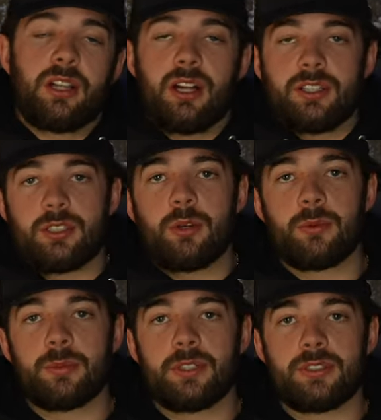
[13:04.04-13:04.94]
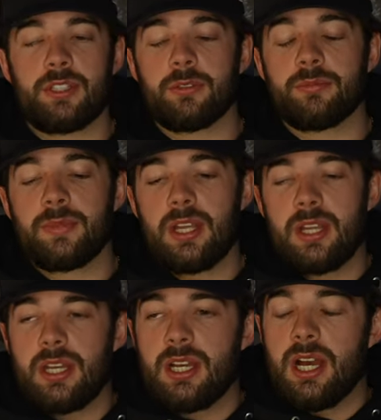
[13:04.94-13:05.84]
lot of snowmobiles do.
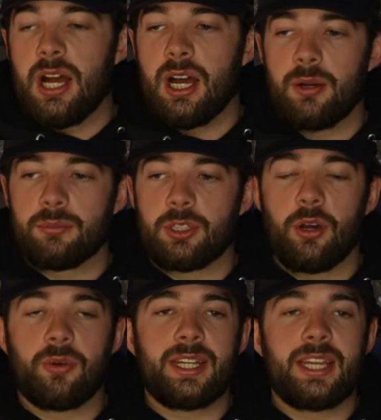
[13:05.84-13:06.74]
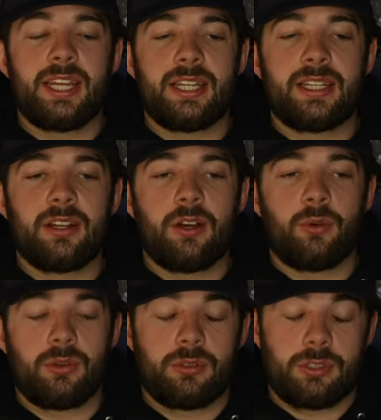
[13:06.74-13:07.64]
Um, going in,
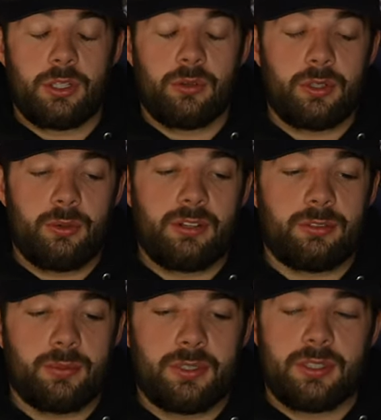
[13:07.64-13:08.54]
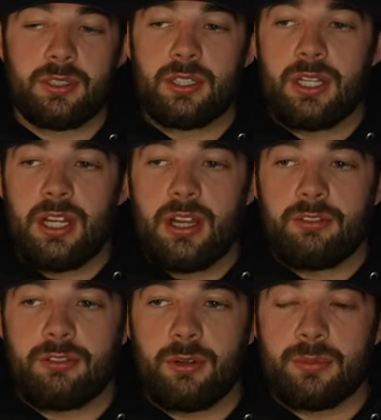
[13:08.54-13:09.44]
going away from the
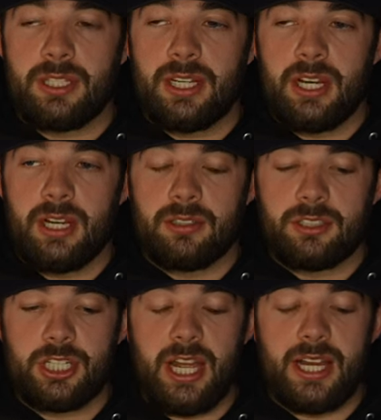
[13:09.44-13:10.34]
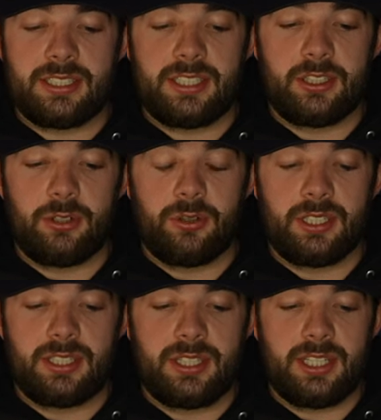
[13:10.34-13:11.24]
from the uh, chassis and going
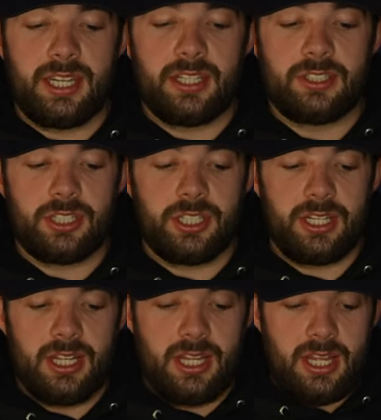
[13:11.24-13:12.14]
into the engine